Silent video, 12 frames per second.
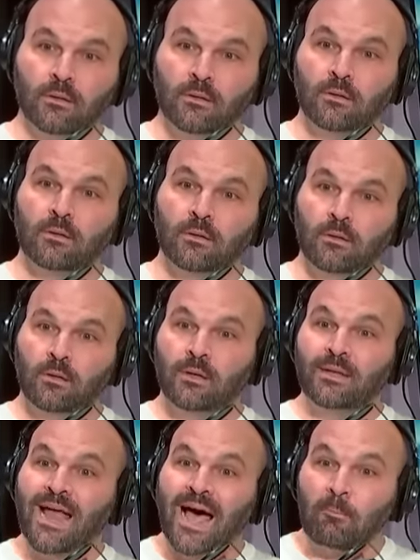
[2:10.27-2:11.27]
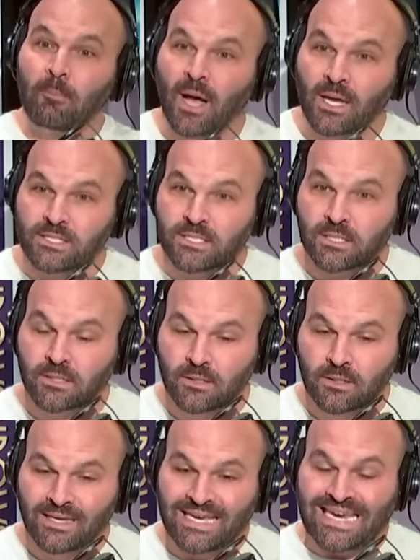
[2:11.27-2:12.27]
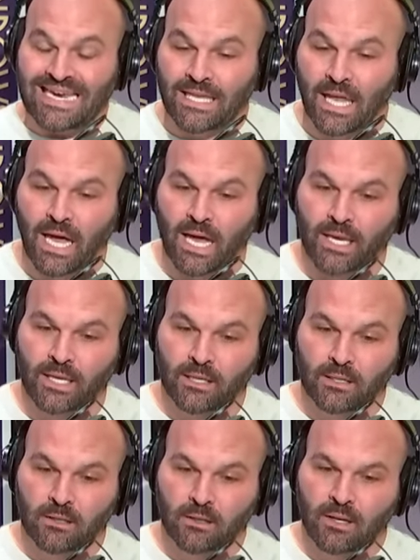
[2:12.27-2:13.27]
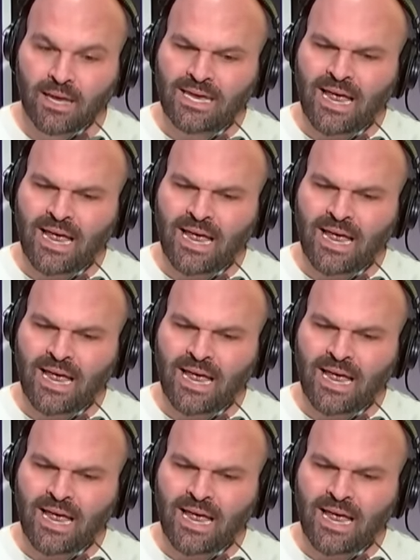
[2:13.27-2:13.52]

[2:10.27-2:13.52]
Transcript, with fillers: Where's Elon? Not Musk. Elon. Yeah.